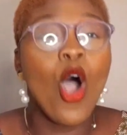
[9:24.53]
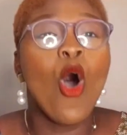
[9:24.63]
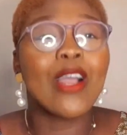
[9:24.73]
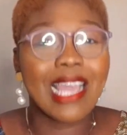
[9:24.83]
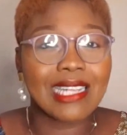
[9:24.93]

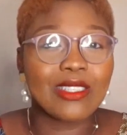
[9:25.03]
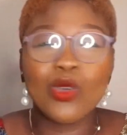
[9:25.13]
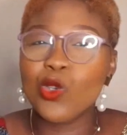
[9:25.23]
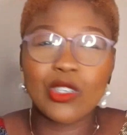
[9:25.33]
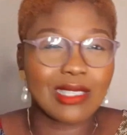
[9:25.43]
or yes,
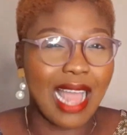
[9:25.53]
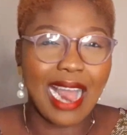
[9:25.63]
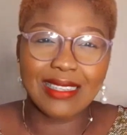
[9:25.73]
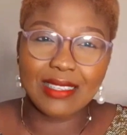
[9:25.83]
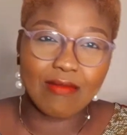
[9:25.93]
you just
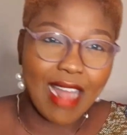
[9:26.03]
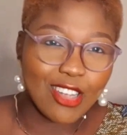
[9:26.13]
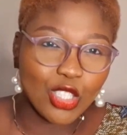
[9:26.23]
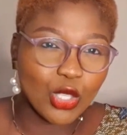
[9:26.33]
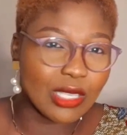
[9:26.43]
act
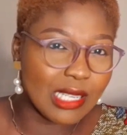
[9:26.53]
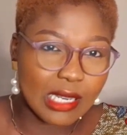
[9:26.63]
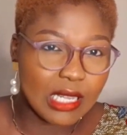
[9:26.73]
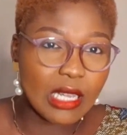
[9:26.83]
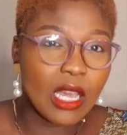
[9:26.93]

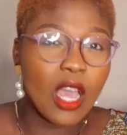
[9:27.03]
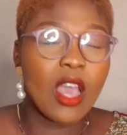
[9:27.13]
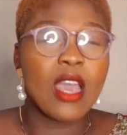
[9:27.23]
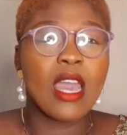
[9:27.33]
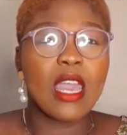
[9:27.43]
irrationally.
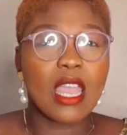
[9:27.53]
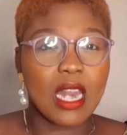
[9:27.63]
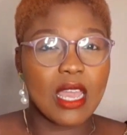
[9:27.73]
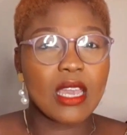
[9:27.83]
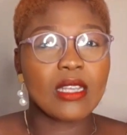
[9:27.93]
It
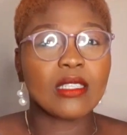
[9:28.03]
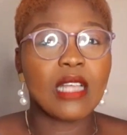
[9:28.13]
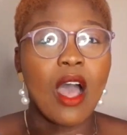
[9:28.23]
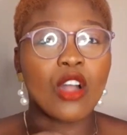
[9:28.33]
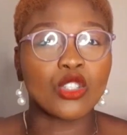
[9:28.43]
is
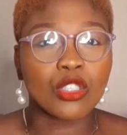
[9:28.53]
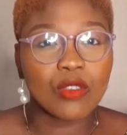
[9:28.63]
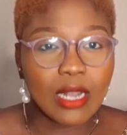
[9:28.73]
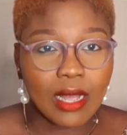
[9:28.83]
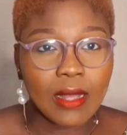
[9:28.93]
a
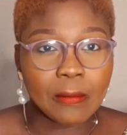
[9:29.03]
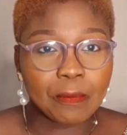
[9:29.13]
trigger.